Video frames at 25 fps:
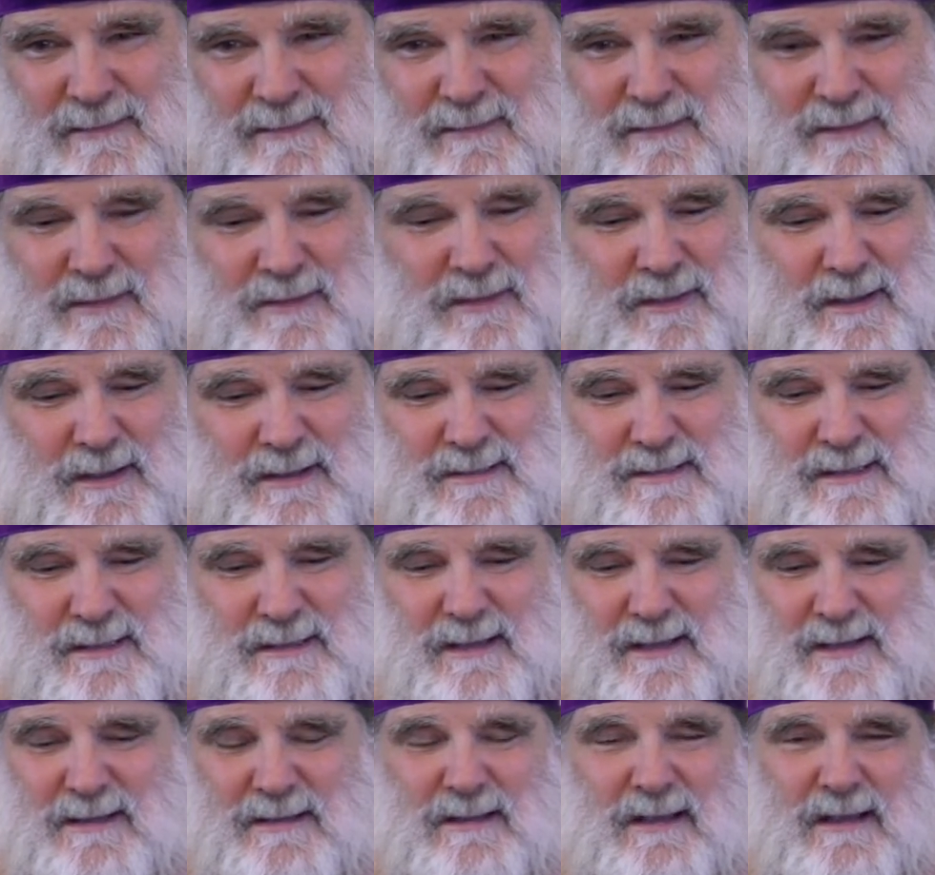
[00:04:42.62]
The things that
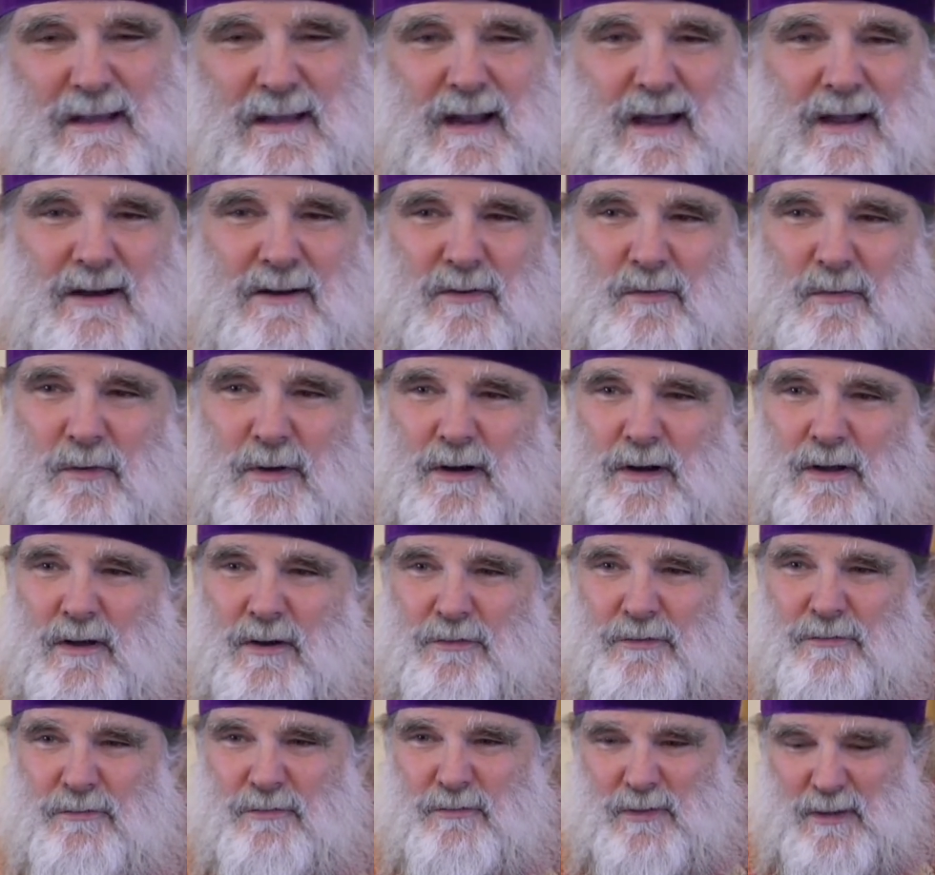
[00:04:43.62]
they did, I don't want to
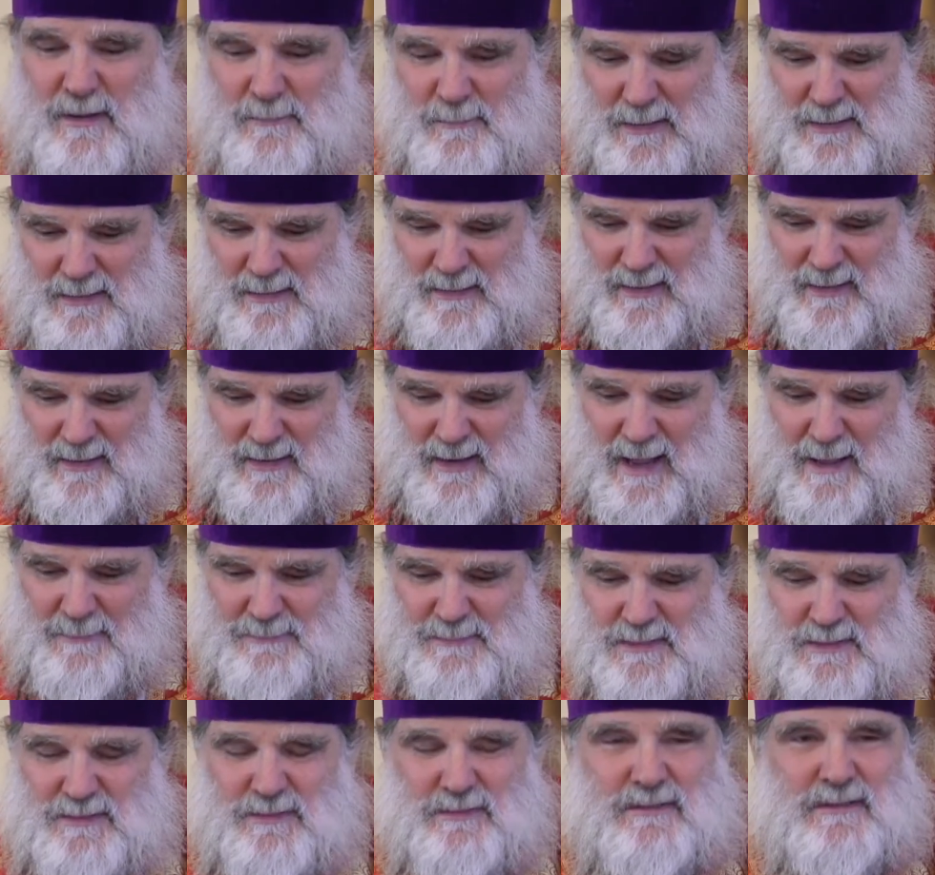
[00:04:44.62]
go through them in, in
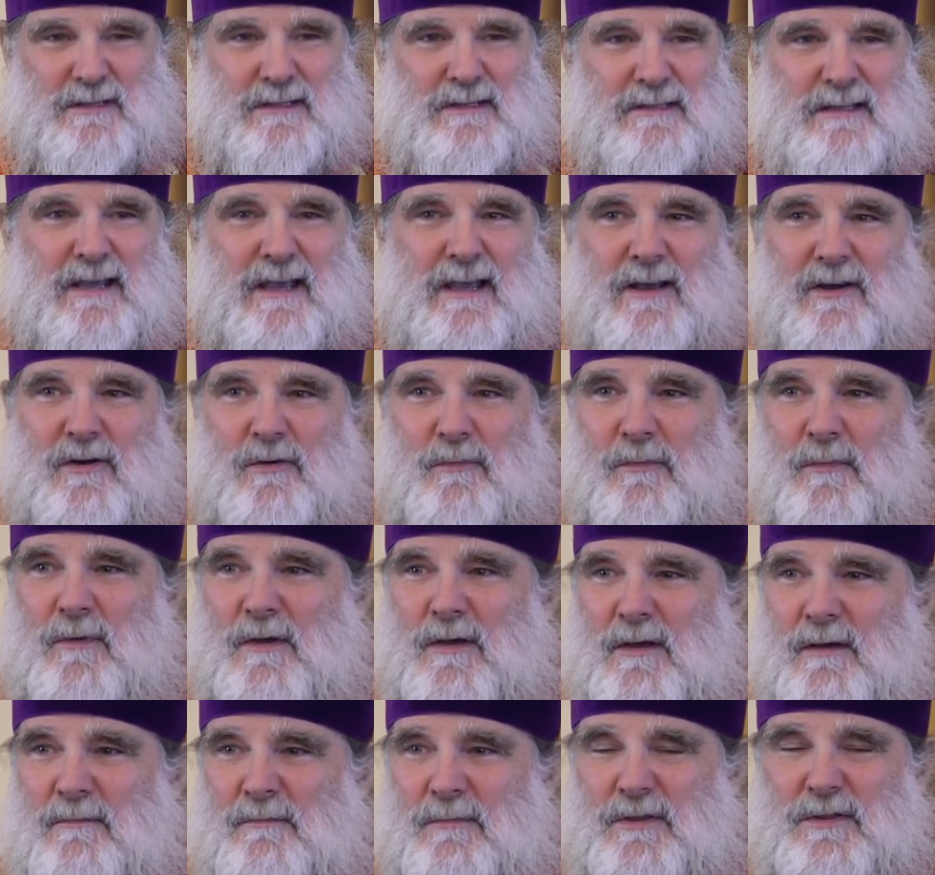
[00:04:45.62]
absolute detail,
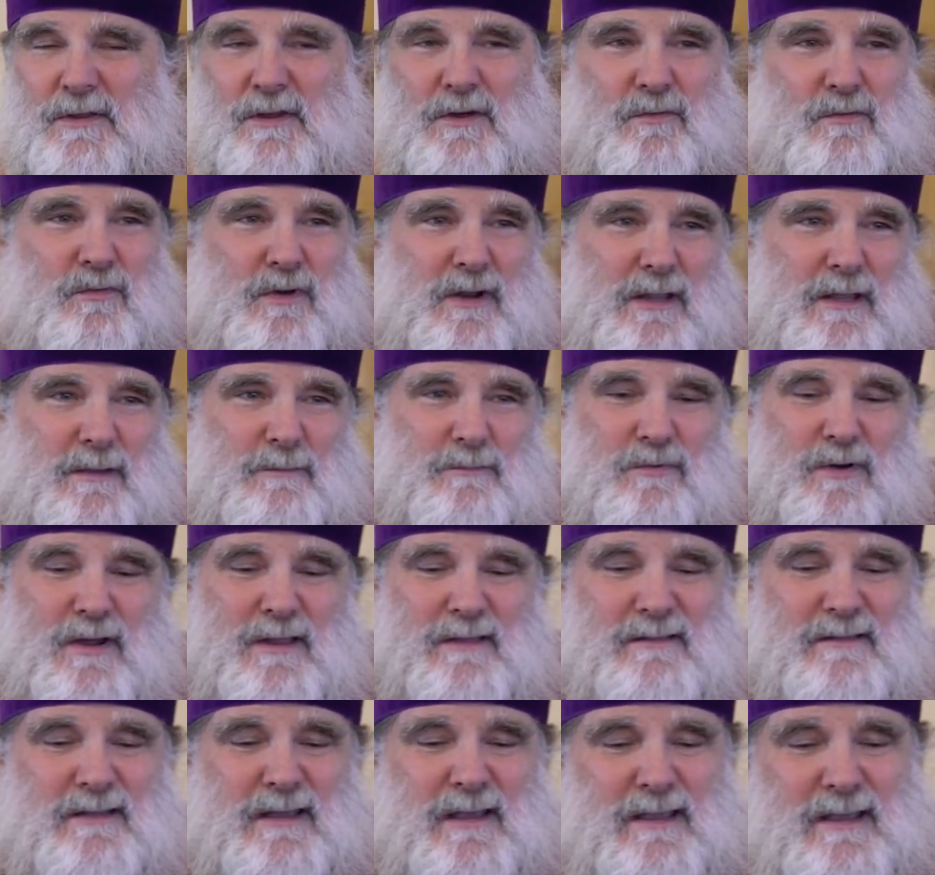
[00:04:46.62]
but they're really
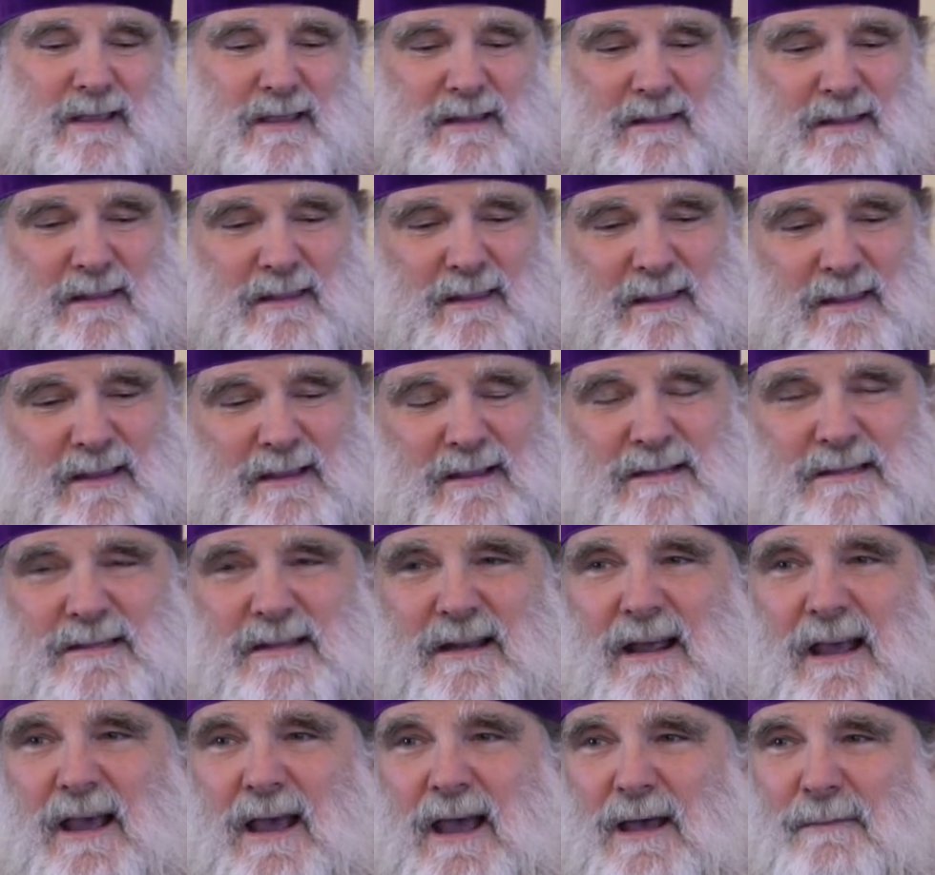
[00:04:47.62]
breathtaking, the things
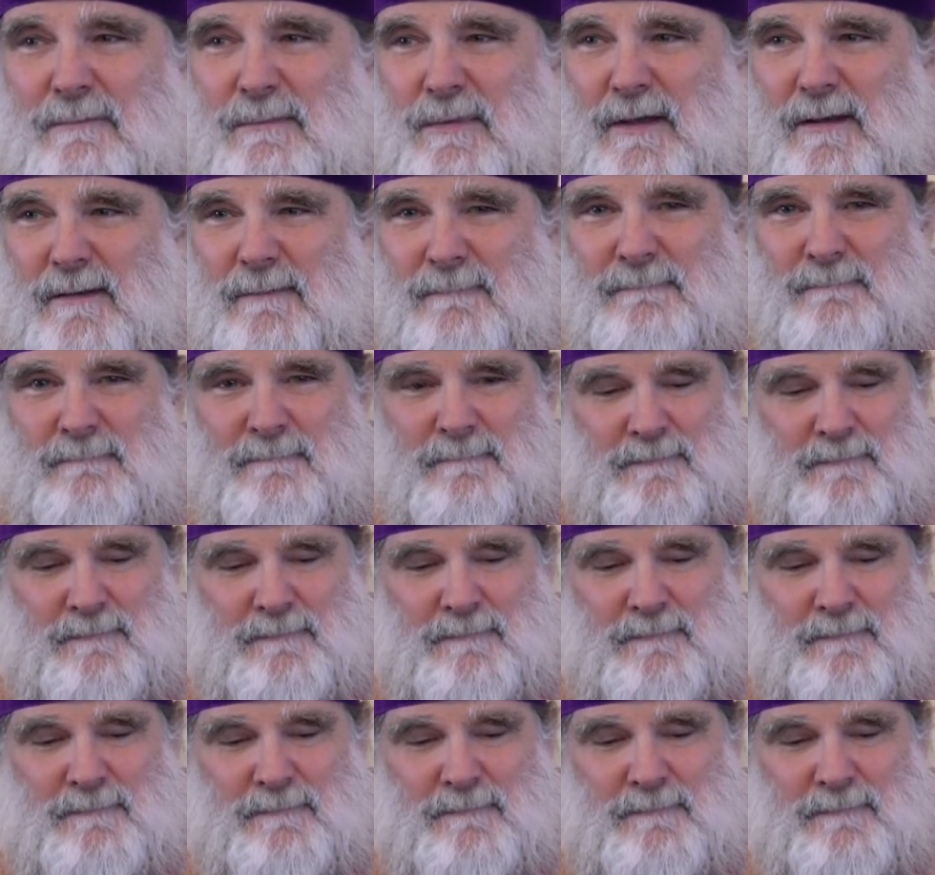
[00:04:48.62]
that happen.